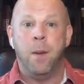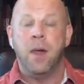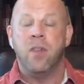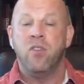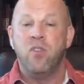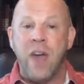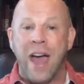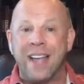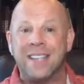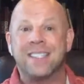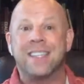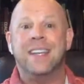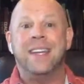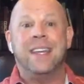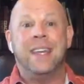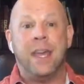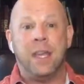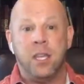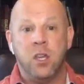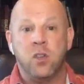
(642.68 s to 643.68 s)
That's going to
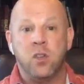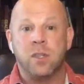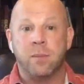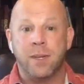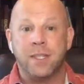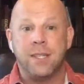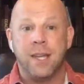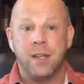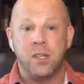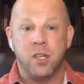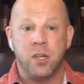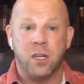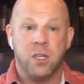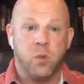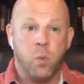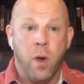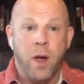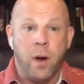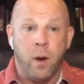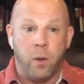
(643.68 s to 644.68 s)
get you some attention as
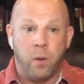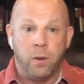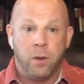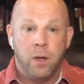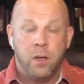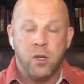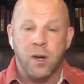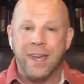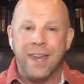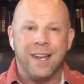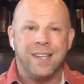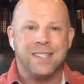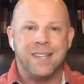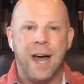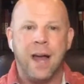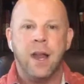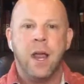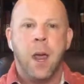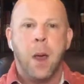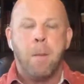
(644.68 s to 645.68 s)
well. So again, it's
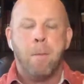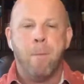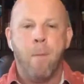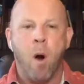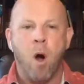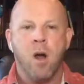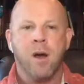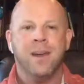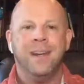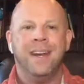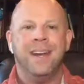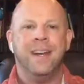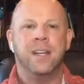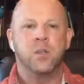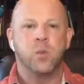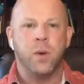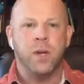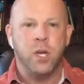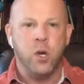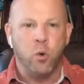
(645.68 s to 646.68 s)
not marketing is
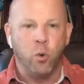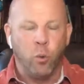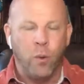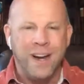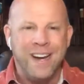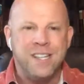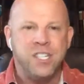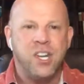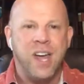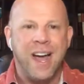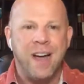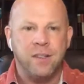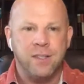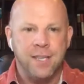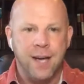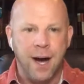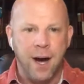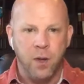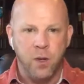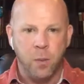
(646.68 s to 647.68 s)
when you reach out
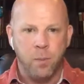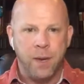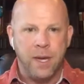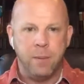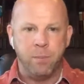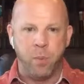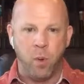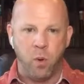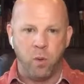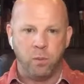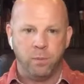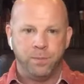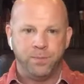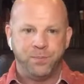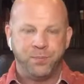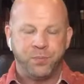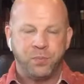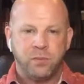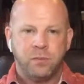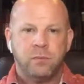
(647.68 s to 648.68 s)
to other people.
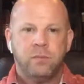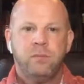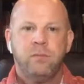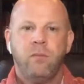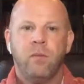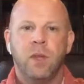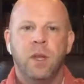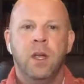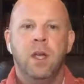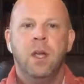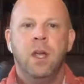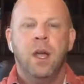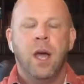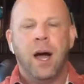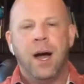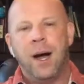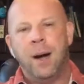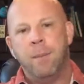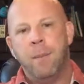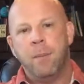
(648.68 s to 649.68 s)

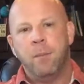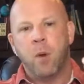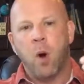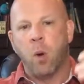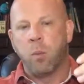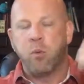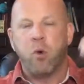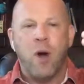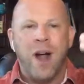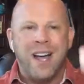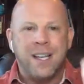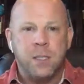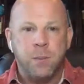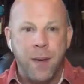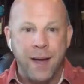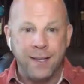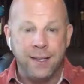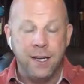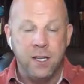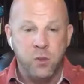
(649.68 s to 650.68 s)
Or
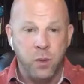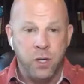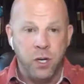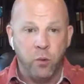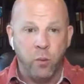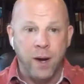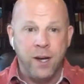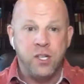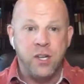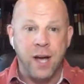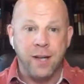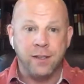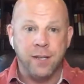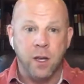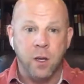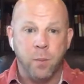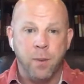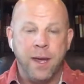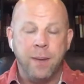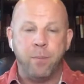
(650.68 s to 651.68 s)
prospecting is when you reach out to
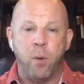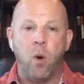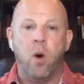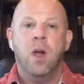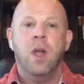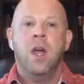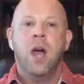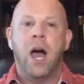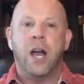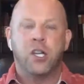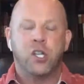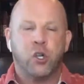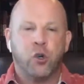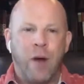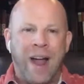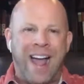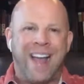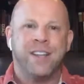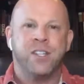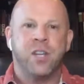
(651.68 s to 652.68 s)
other people.
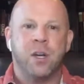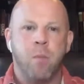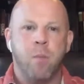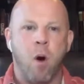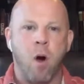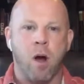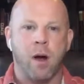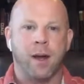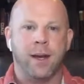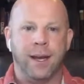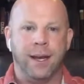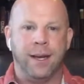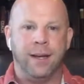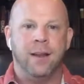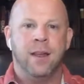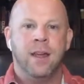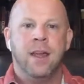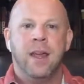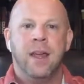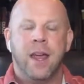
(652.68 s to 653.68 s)
Attraction marketing
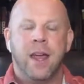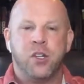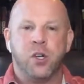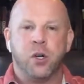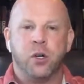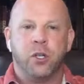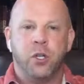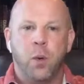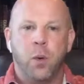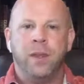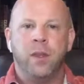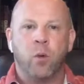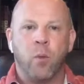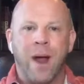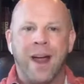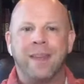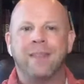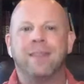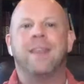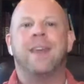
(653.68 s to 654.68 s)
is you're doing the
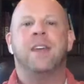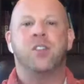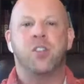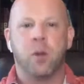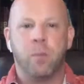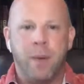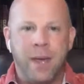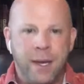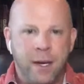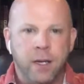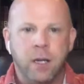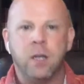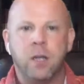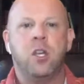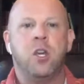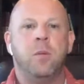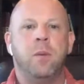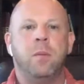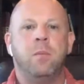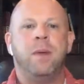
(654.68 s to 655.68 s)
right things, you're being a good
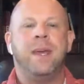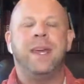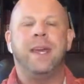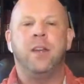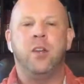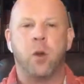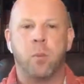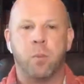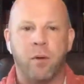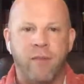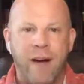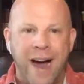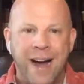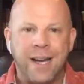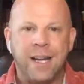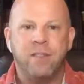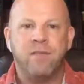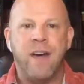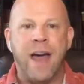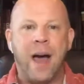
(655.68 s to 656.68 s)
human being, you're
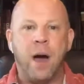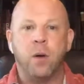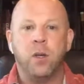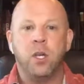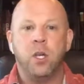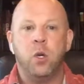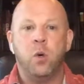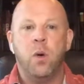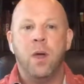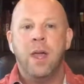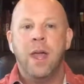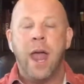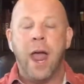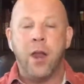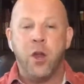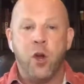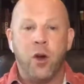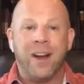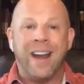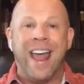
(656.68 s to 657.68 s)
providing value,
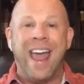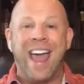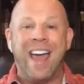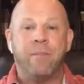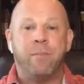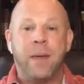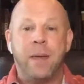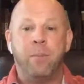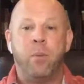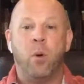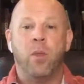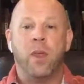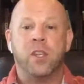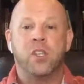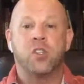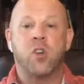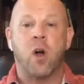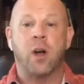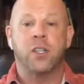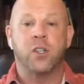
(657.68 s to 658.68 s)
and you're going to have people that
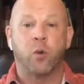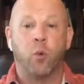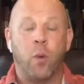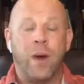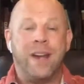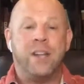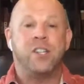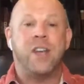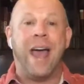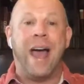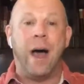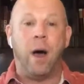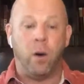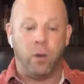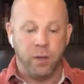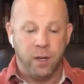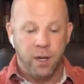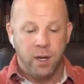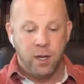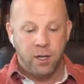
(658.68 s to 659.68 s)
start to reach out
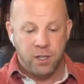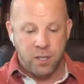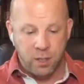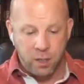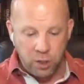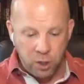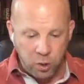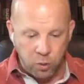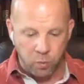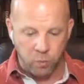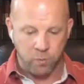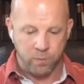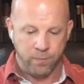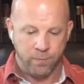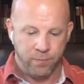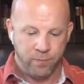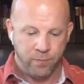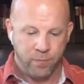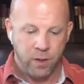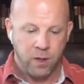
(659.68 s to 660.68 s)
to you.
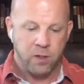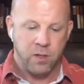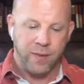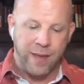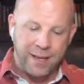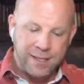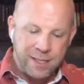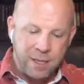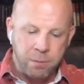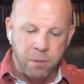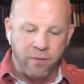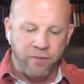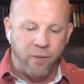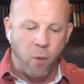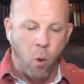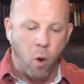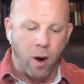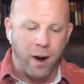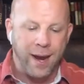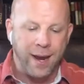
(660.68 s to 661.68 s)
So that's number
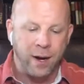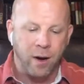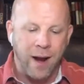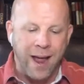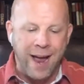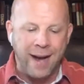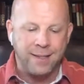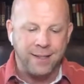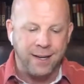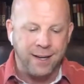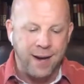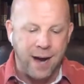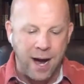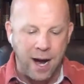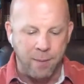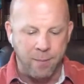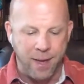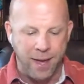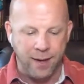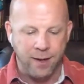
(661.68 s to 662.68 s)
4, interact and
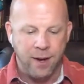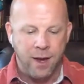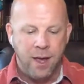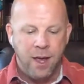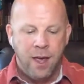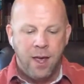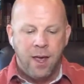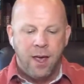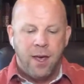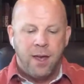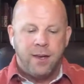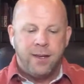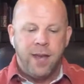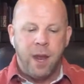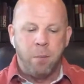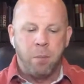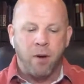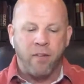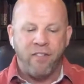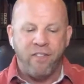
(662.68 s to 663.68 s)
comment.
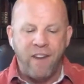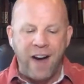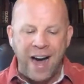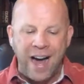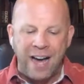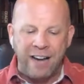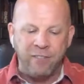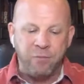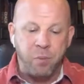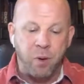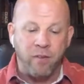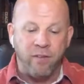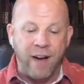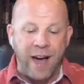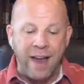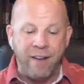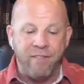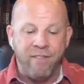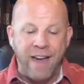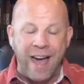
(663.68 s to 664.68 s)
Number 5,
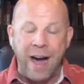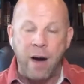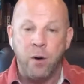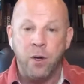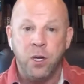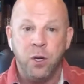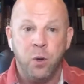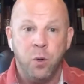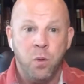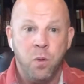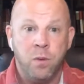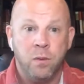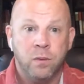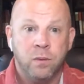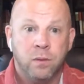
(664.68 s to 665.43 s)
provide value,